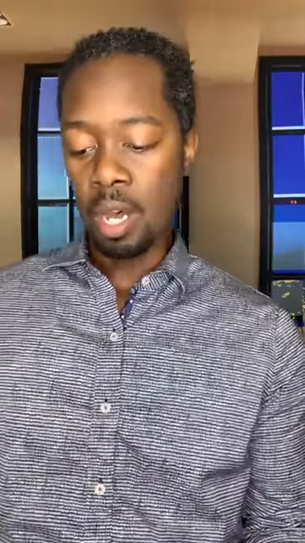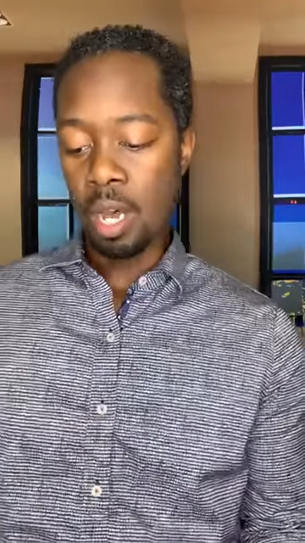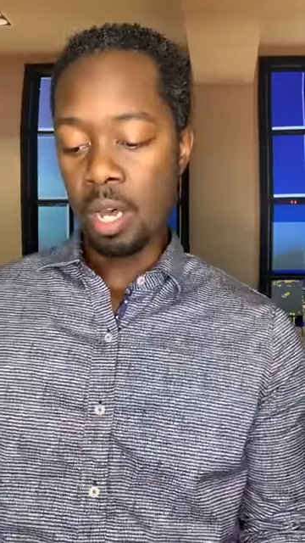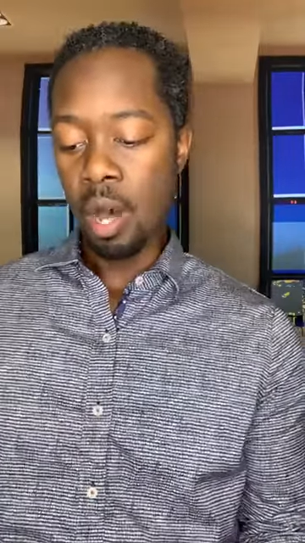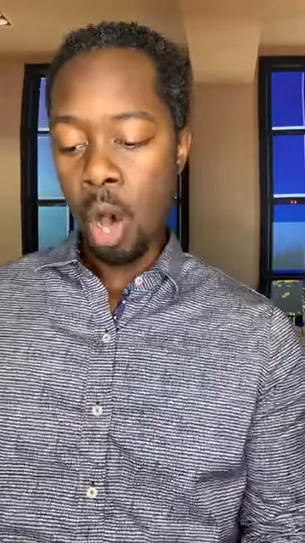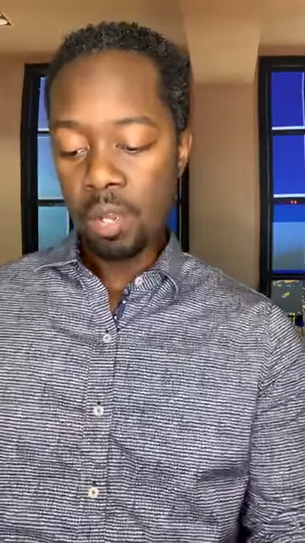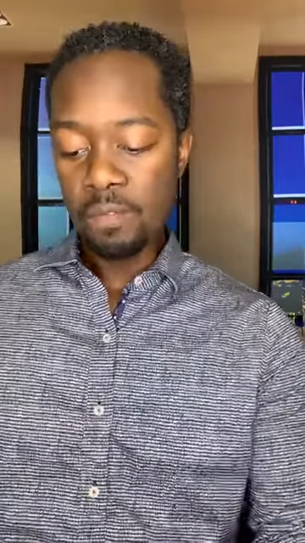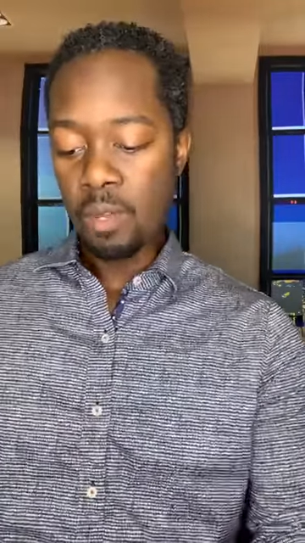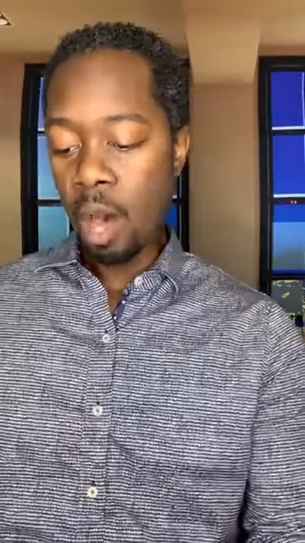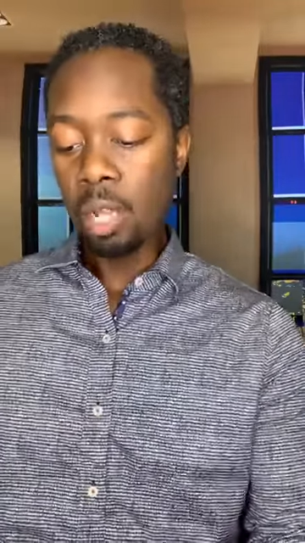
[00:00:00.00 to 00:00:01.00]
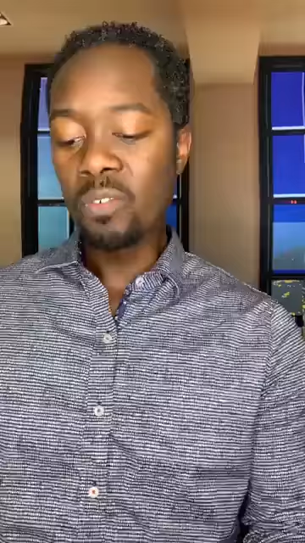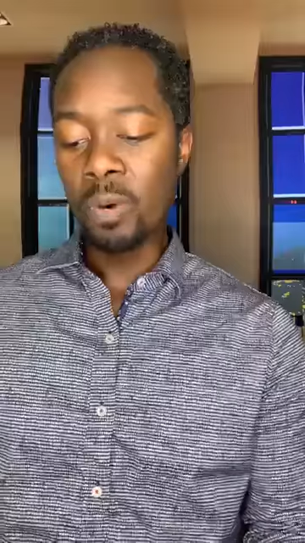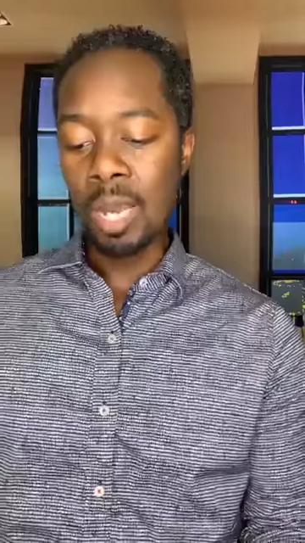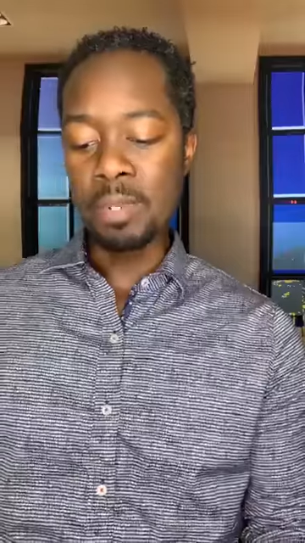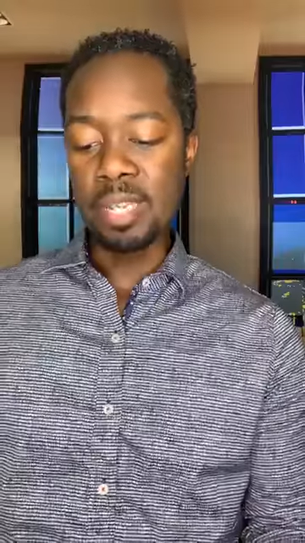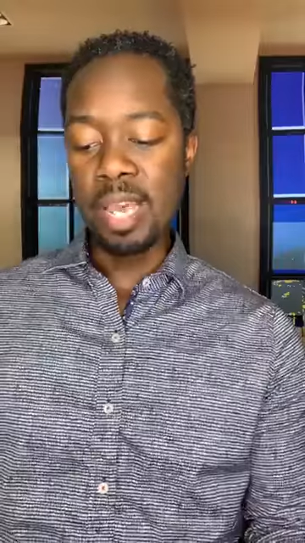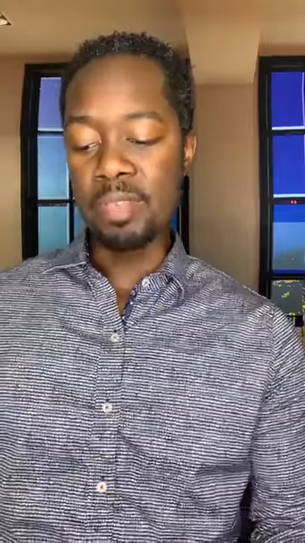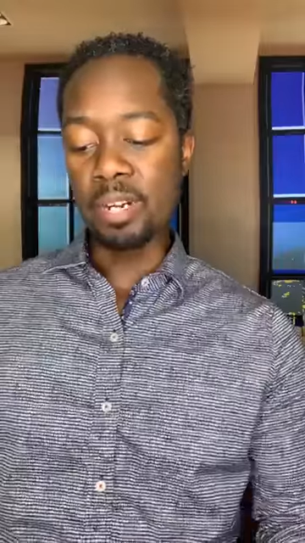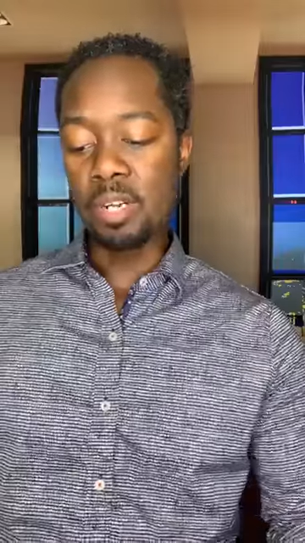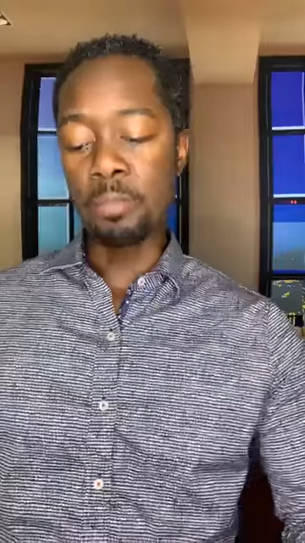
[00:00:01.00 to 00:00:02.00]
All of what I'm
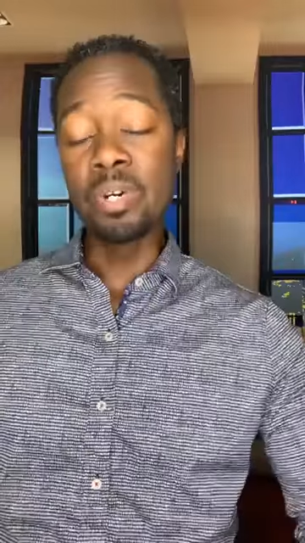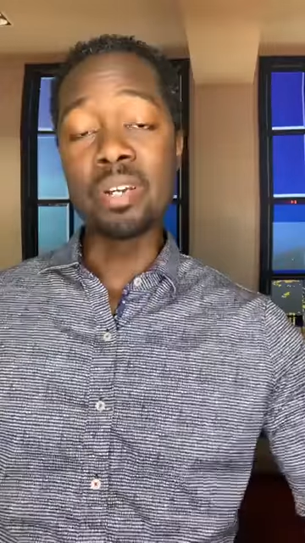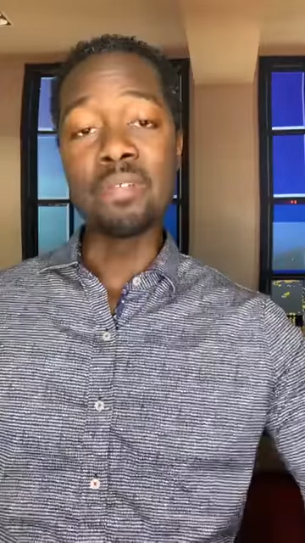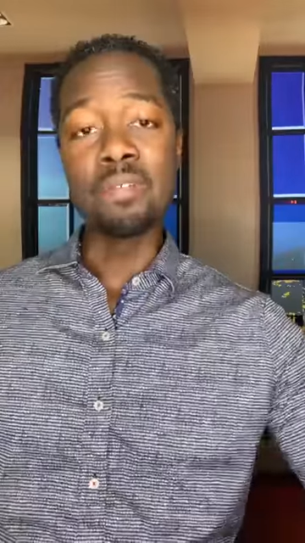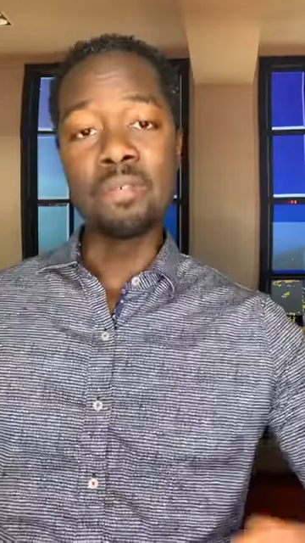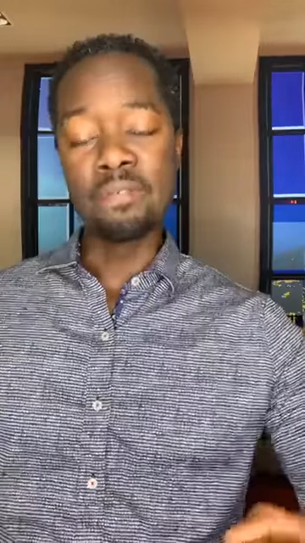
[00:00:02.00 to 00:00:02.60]
saying, they're going to put